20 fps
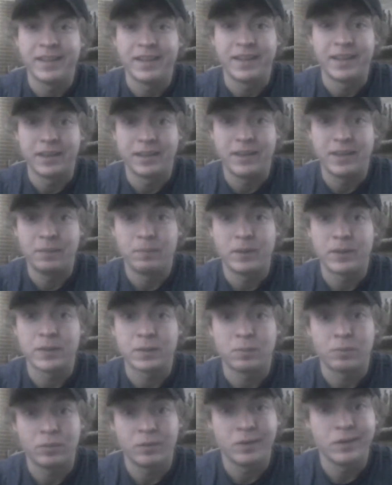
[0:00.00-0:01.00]
A team that has a
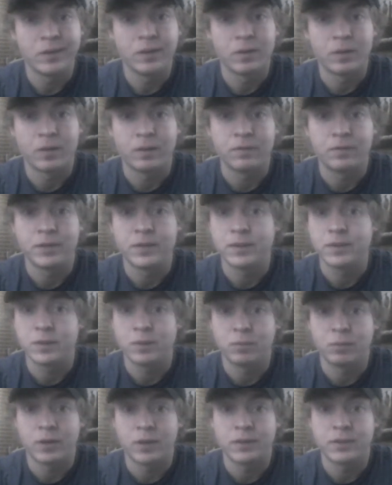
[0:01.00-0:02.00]
pretty good offense,
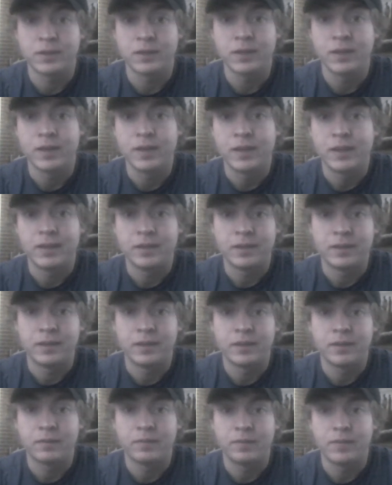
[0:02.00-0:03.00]
surprisingly
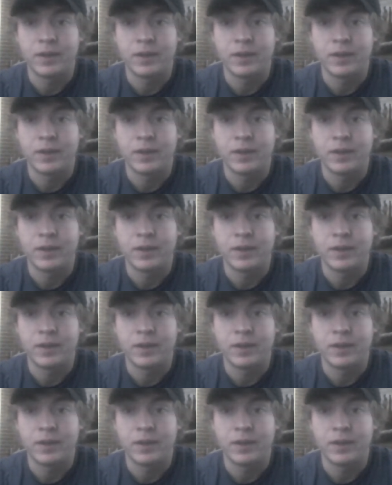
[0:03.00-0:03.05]
enough,